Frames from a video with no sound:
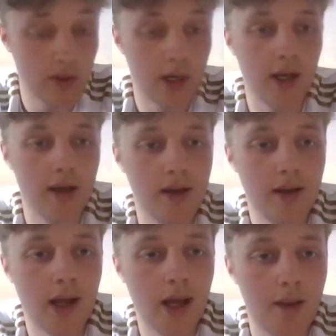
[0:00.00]

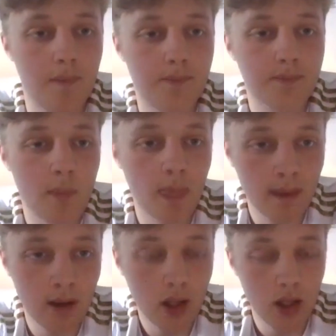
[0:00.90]
and
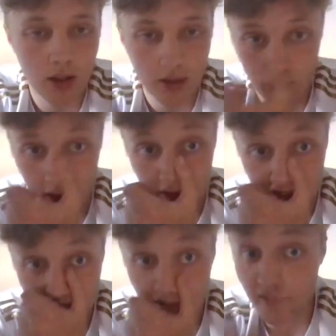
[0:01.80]
on the
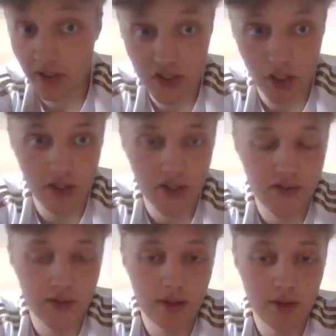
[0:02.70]
face of it, a very solid
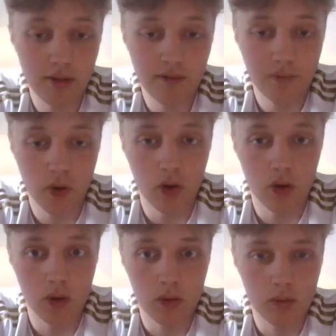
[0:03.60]

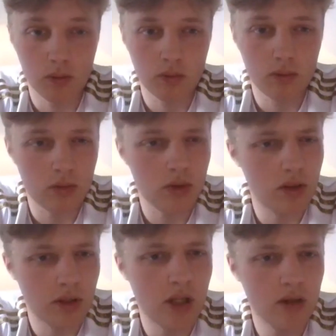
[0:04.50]
4-0
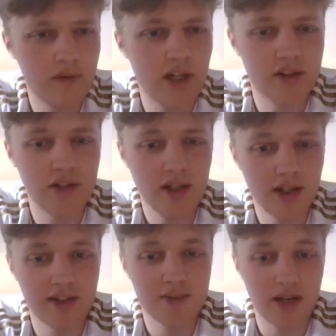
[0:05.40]
victory
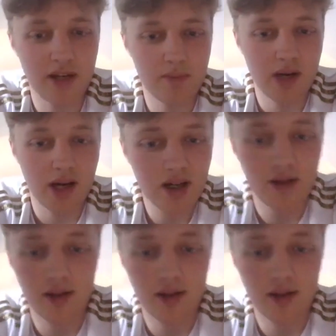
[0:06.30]
against Bradford Park.